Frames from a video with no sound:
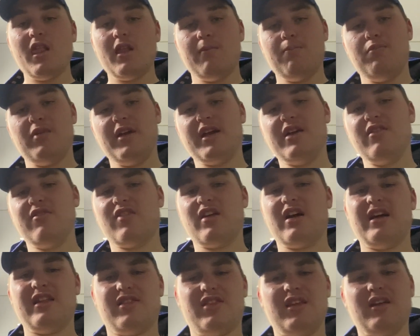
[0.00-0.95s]
because
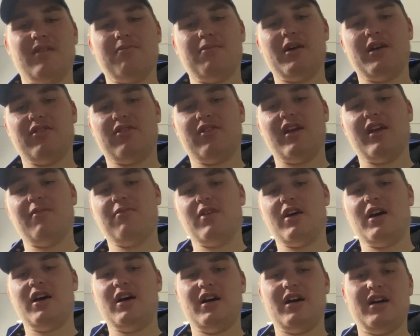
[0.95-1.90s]
I think both teams
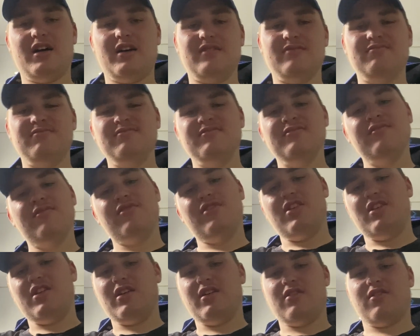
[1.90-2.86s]
are
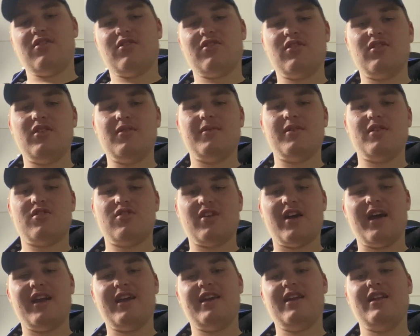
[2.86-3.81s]
just a little bit
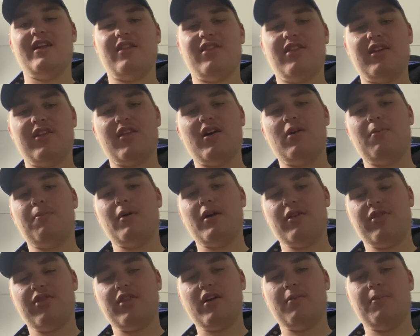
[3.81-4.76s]
shaky, and I think they'll
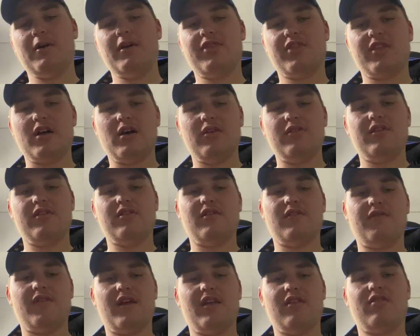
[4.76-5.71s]
both go on the
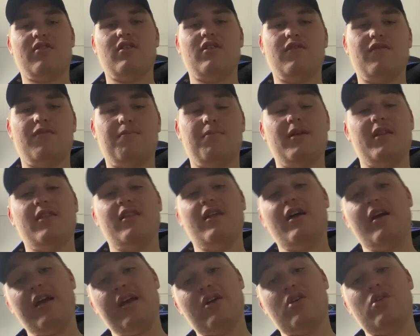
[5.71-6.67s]
defensive. But
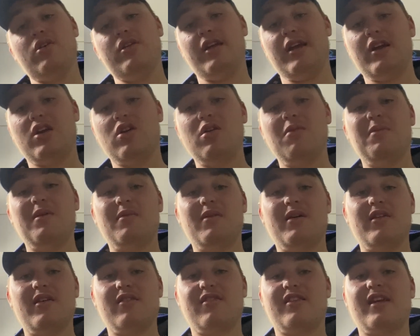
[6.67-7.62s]
it could be
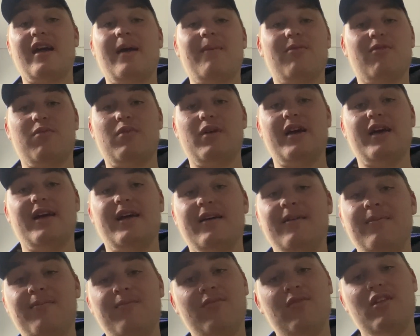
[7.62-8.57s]
one of those games
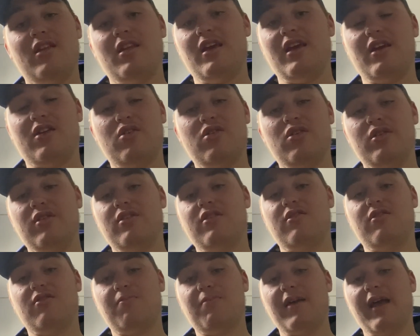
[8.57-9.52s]
where it could
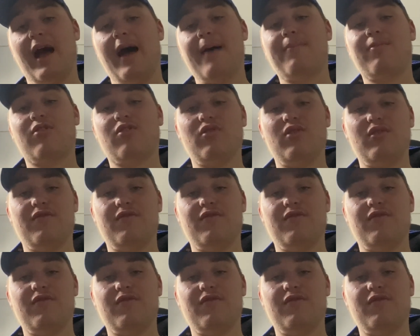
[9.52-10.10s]
be absolute